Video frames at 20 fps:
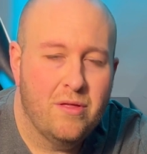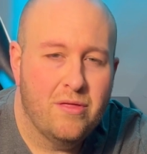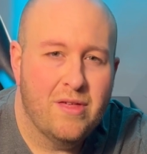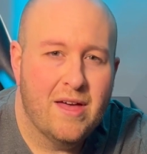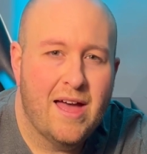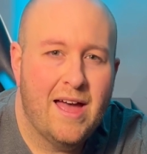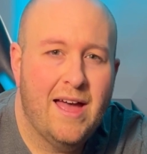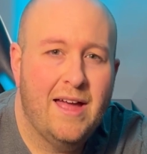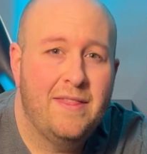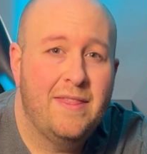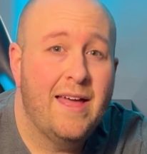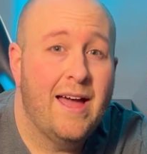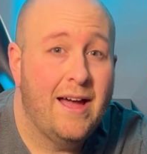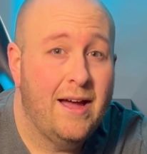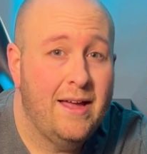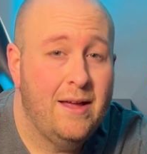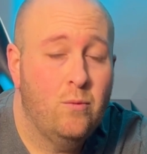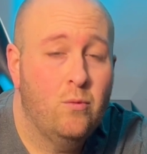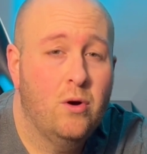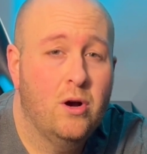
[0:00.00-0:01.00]
that, and
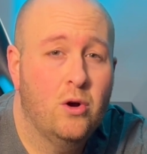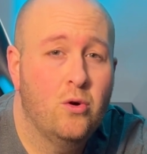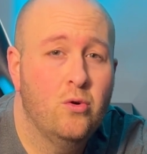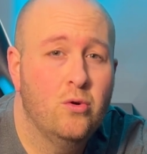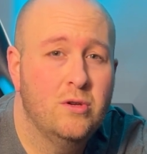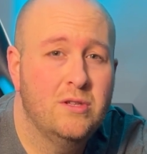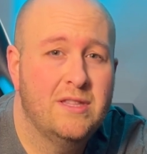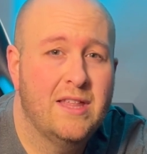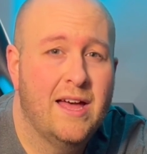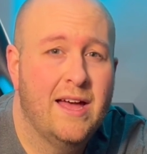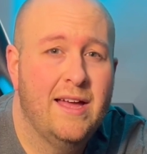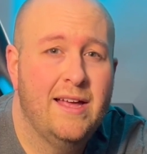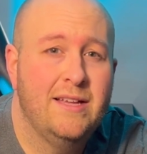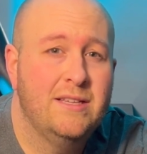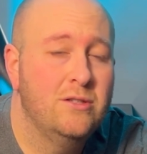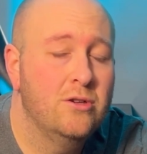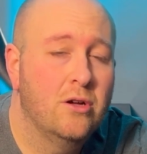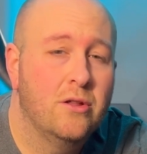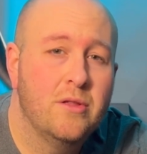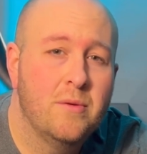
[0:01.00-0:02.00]
that what caused that
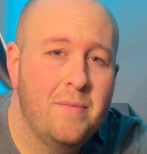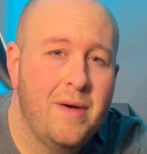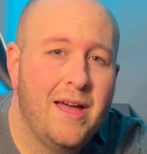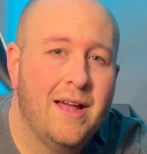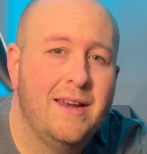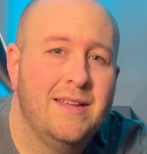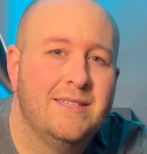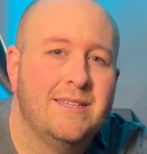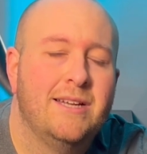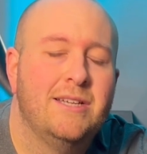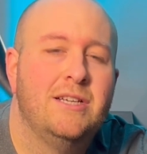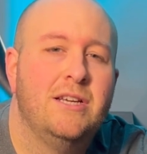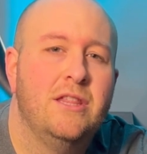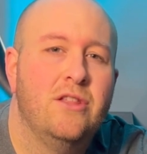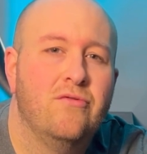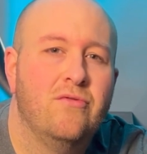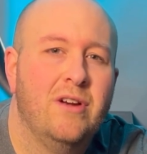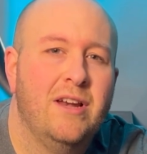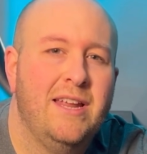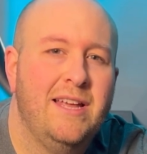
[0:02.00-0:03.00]
is not the metal, is actually
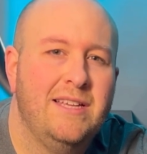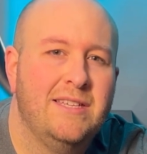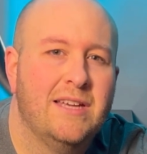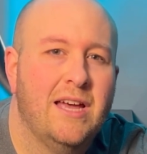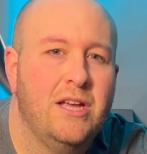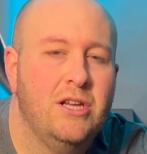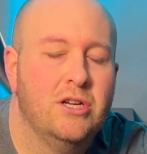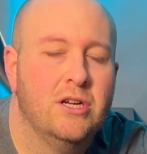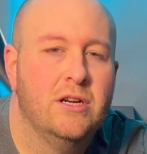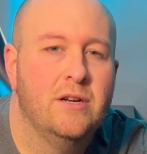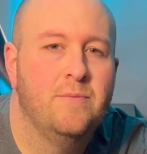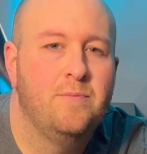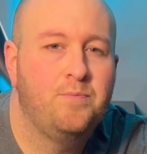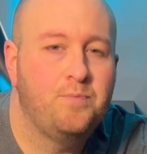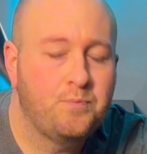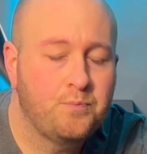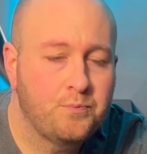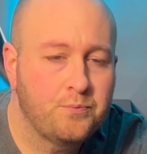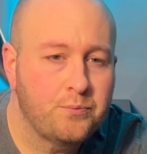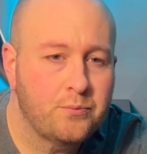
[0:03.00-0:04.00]
the release agent.
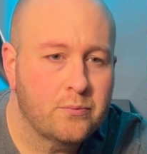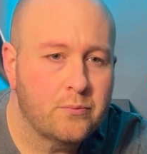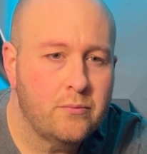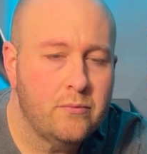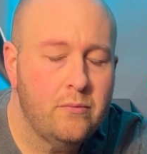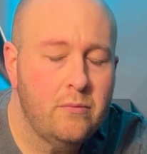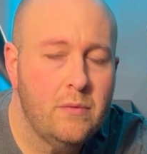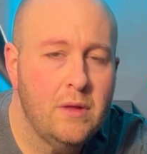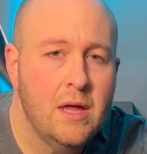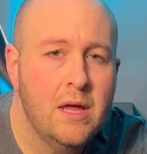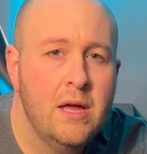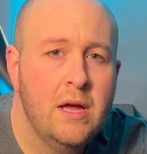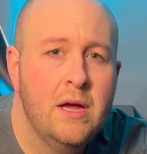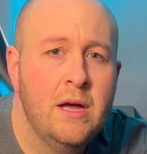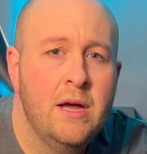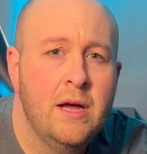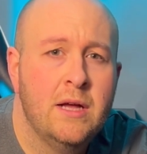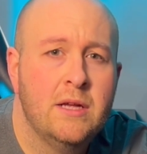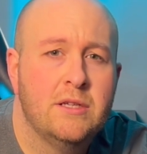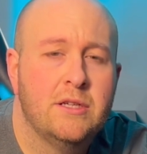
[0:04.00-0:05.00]

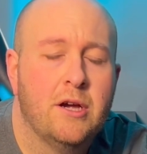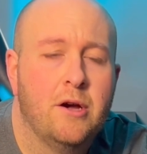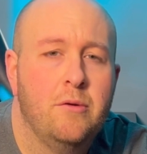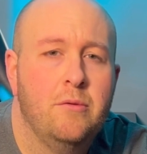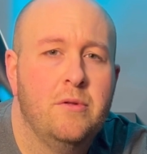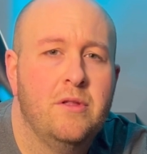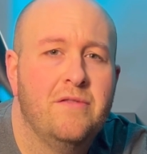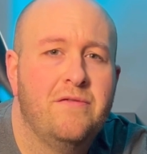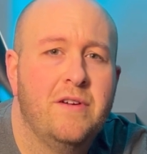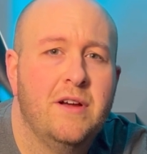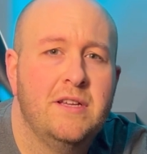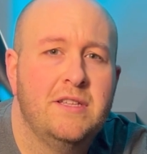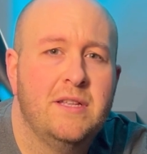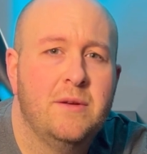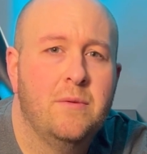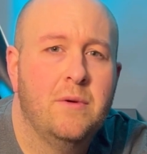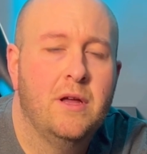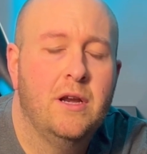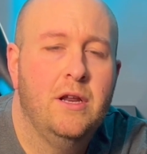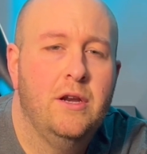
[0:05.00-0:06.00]
So the first
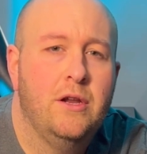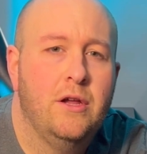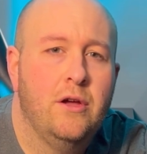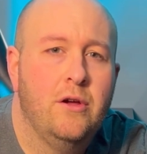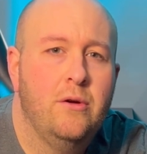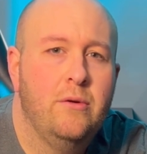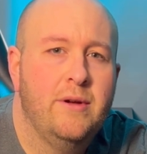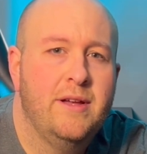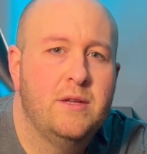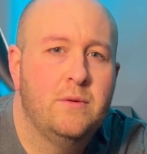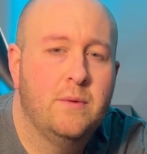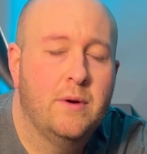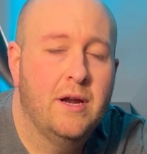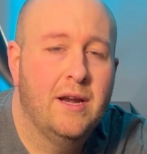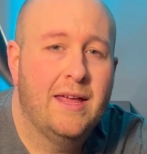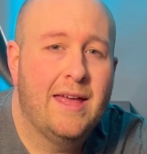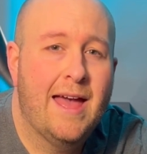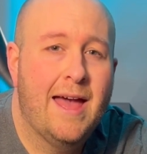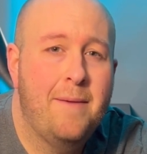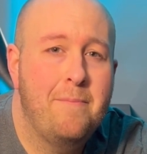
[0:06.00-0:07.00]
thing we're going to do is we're
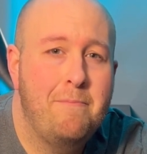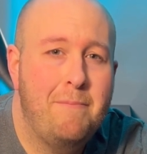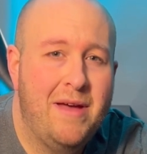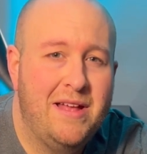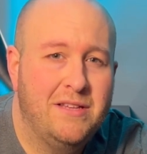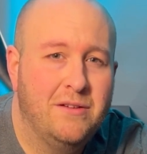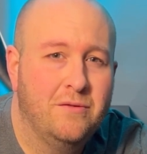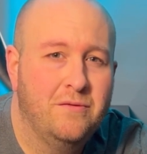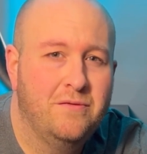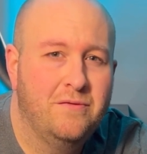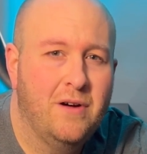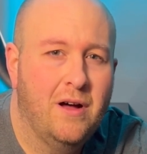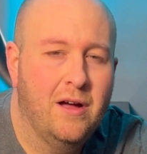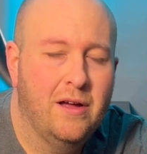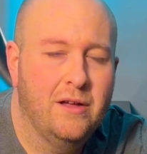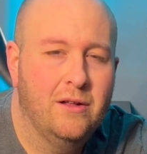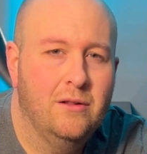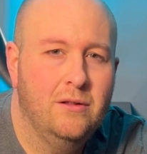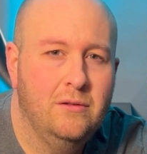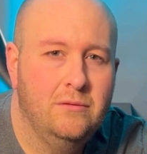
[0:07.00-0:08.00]
going to get a metal
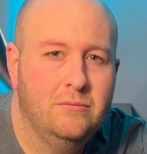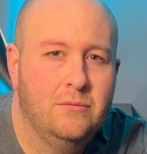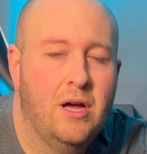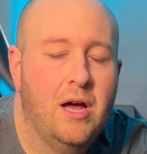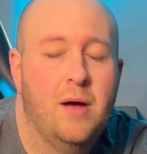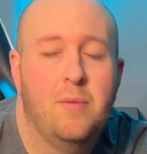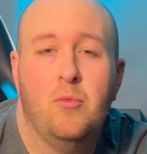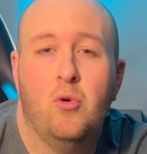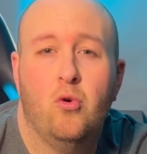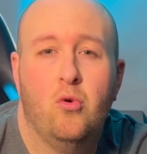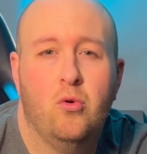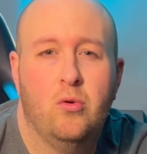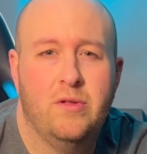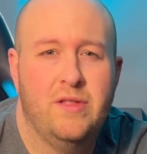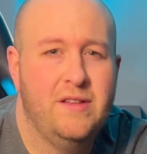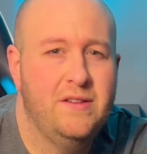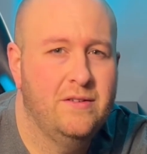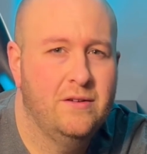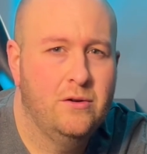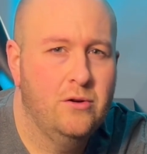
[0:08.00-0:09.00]
file, or
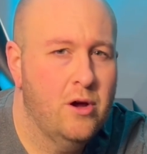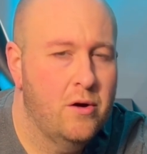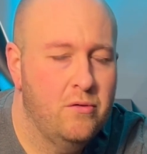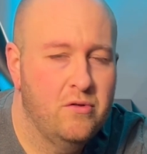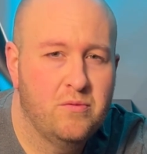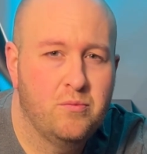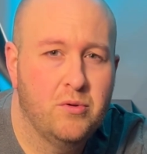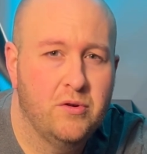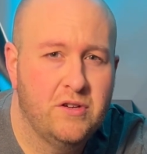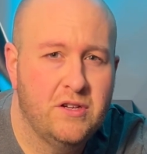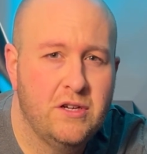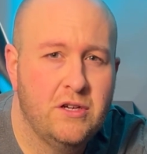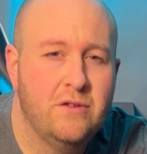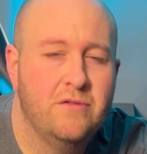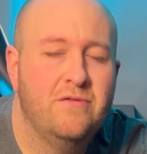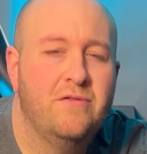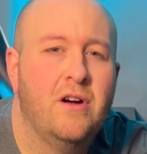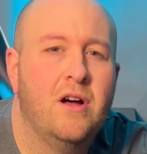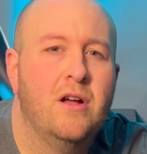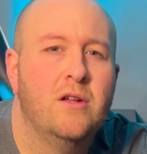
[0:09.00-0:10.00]
these are known as
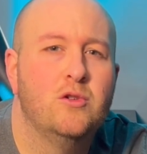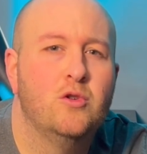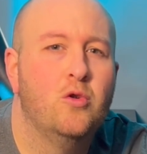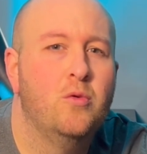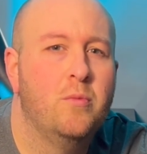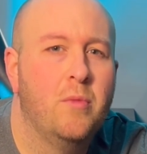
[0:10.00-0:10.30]
precision files or